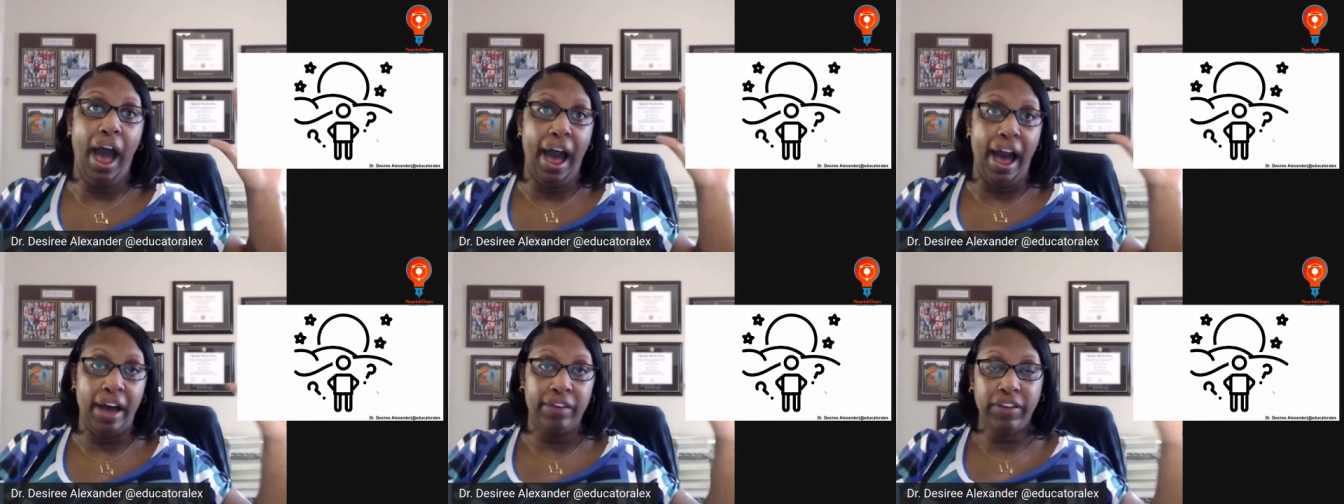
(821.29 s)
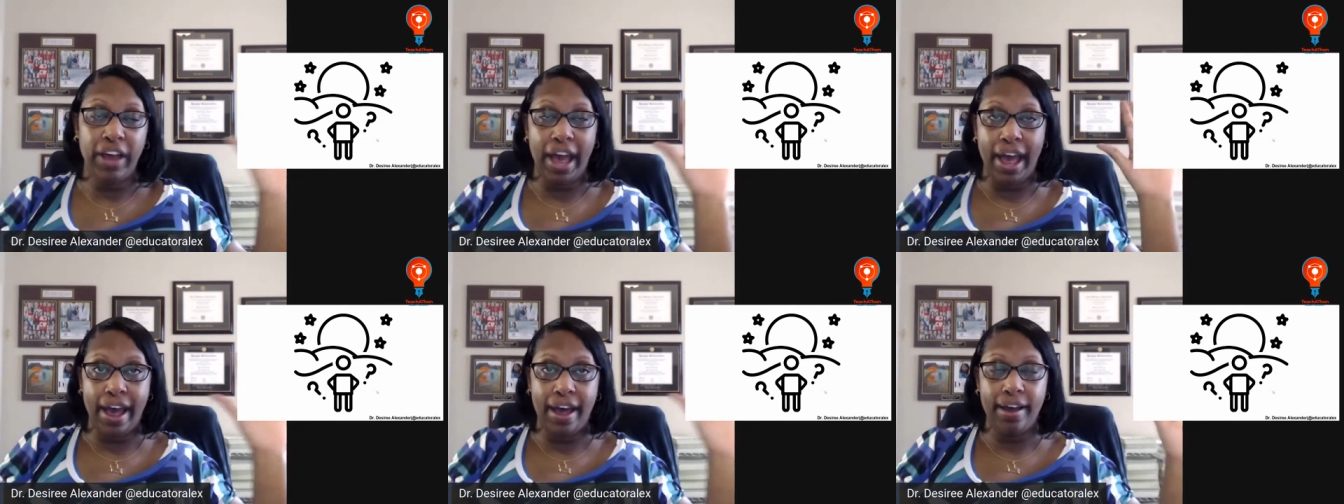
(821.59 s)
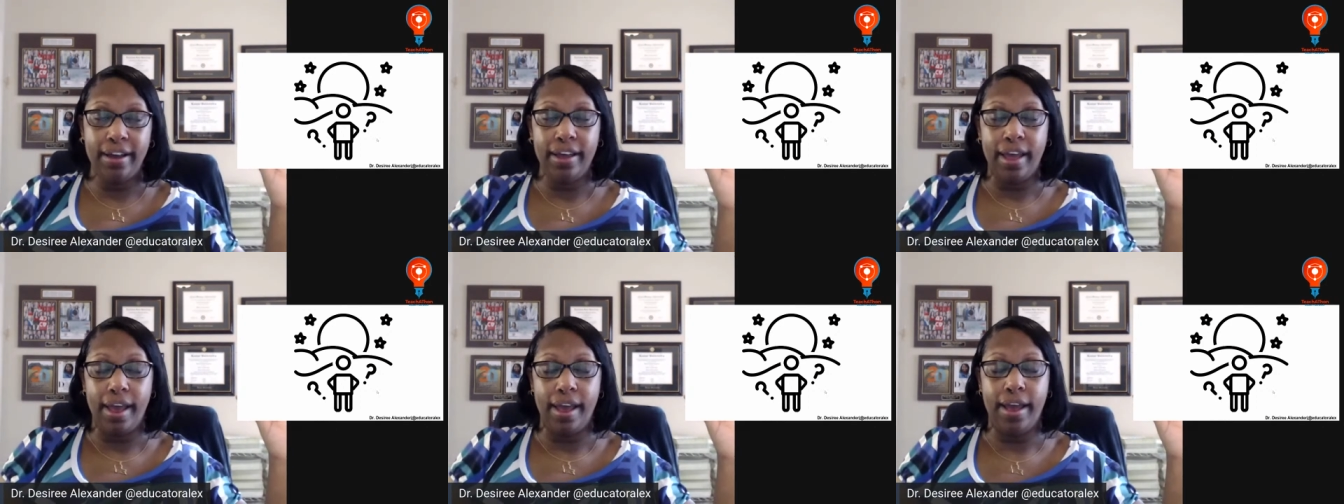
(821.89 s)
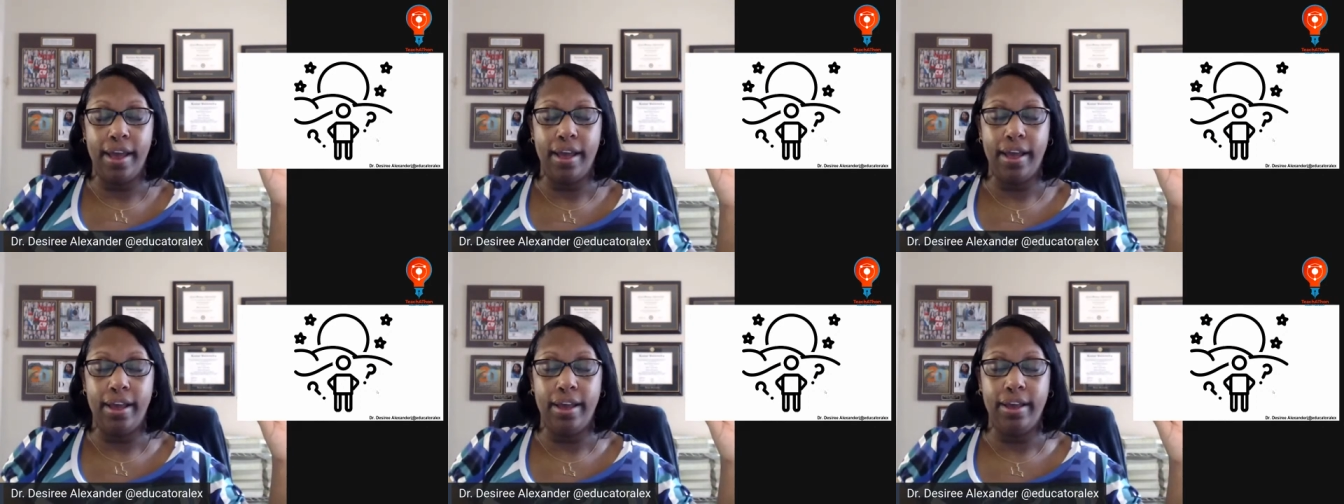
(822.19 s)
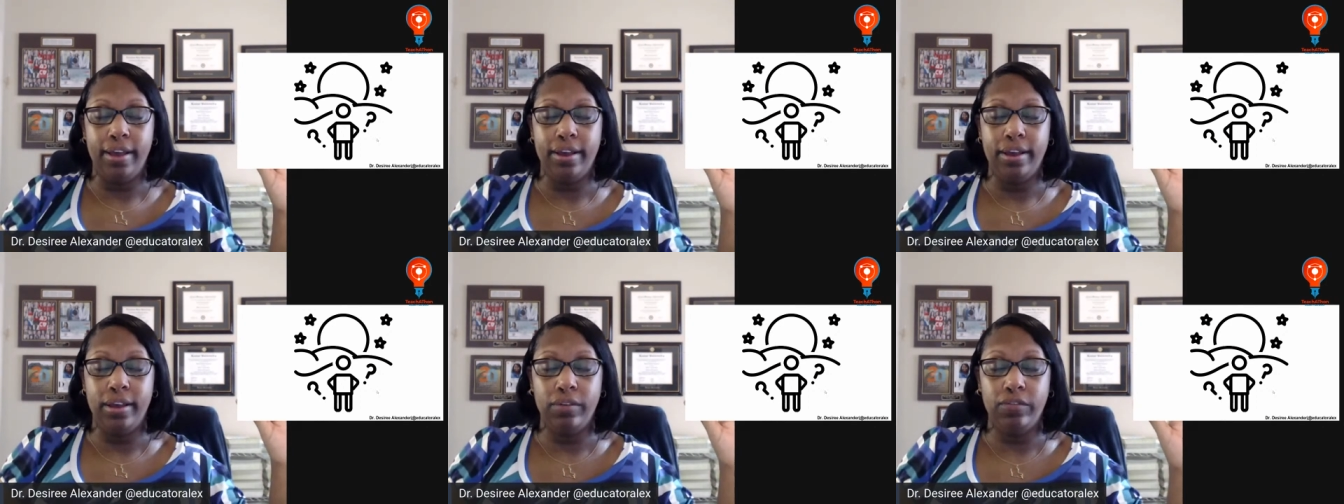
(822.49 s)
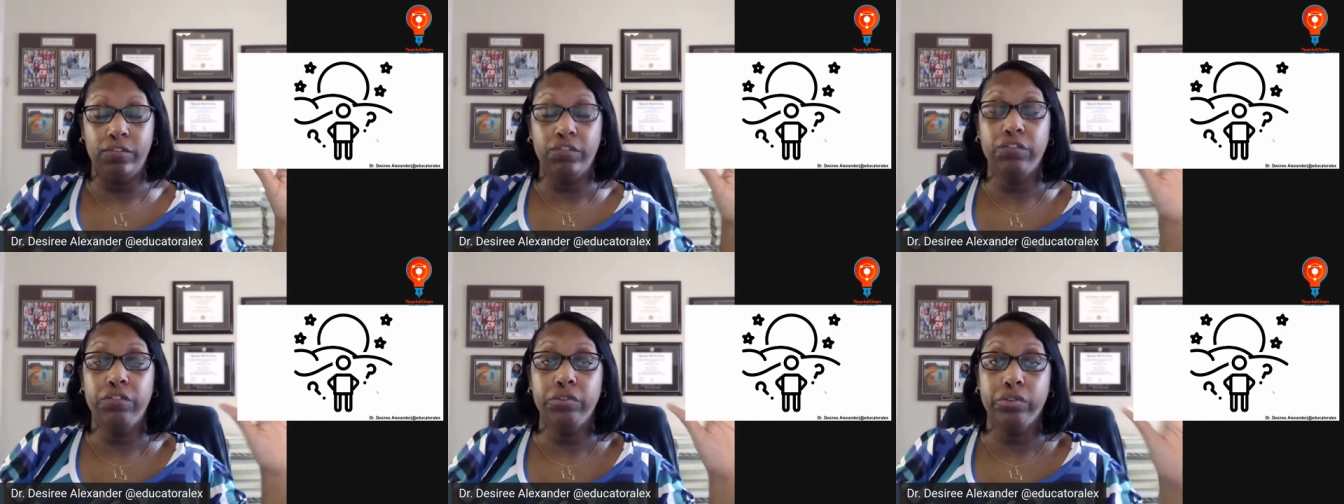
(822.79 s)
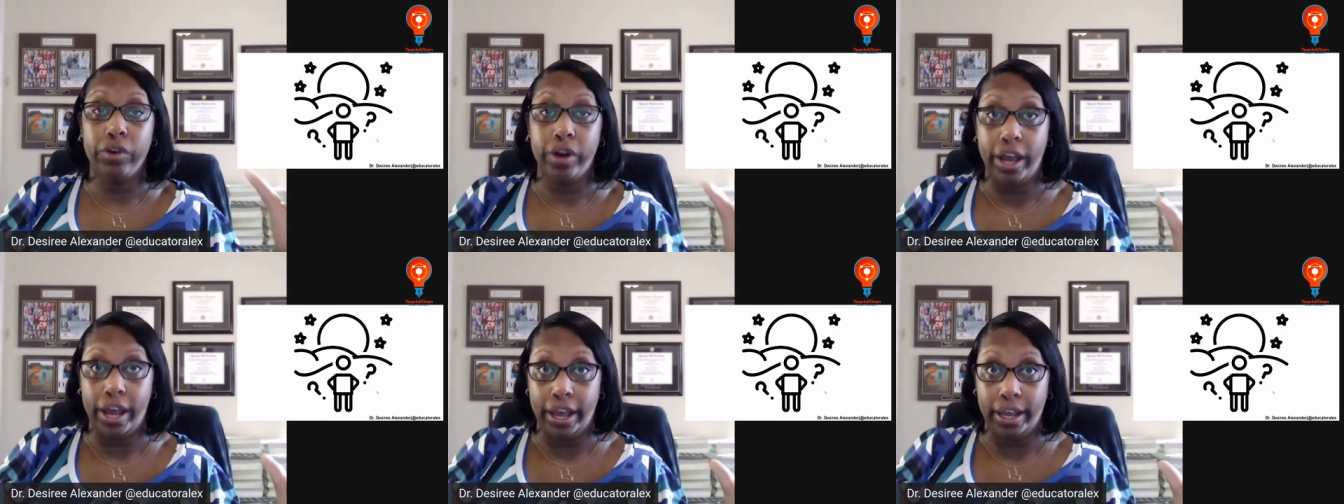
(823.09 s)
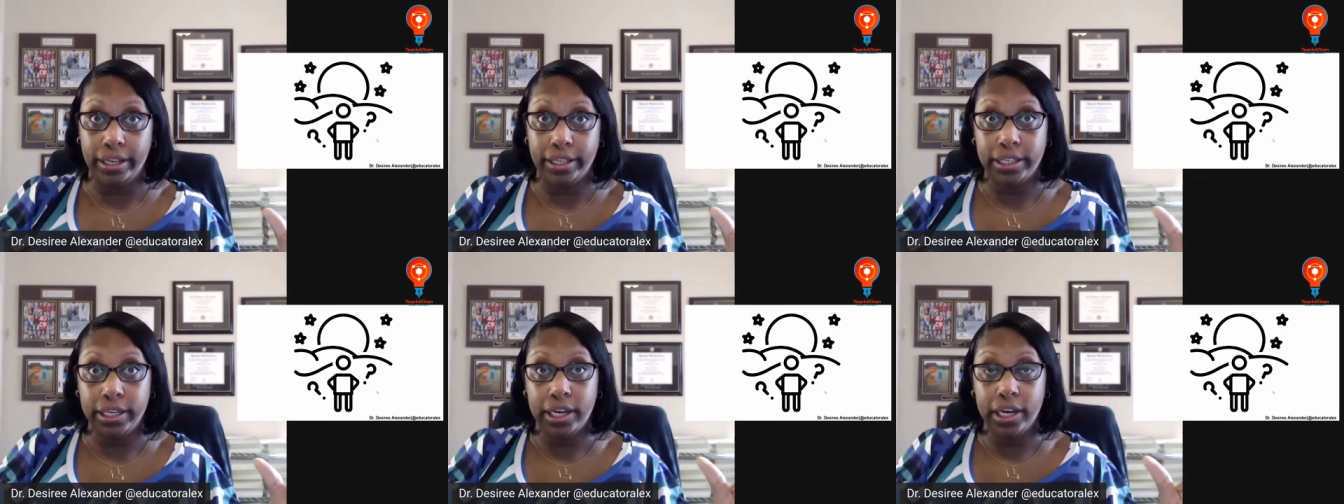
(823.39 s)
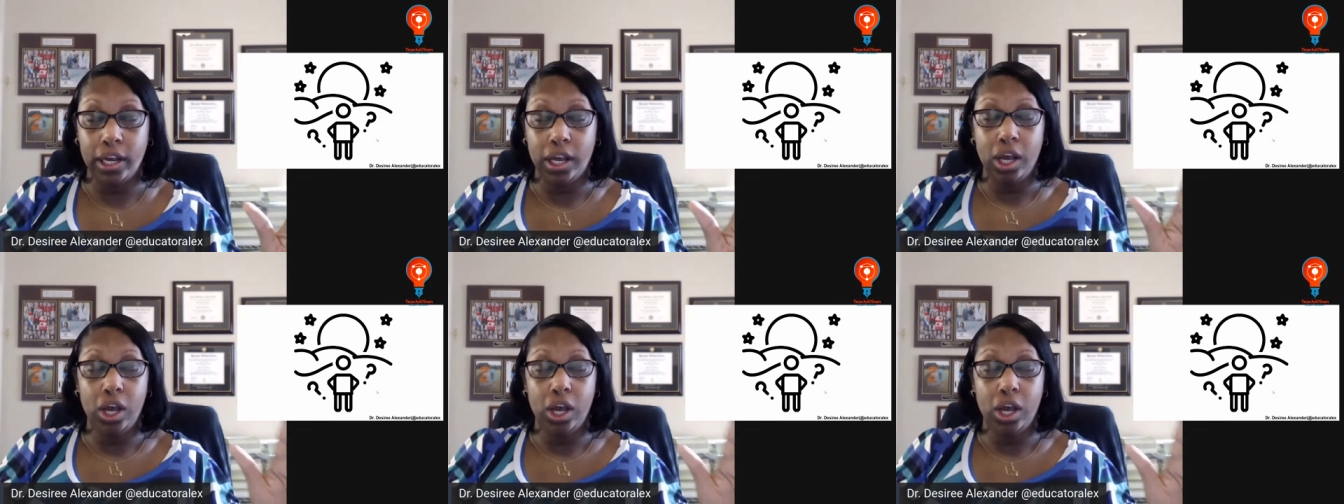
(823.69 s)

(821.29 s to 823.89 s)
I've had a friend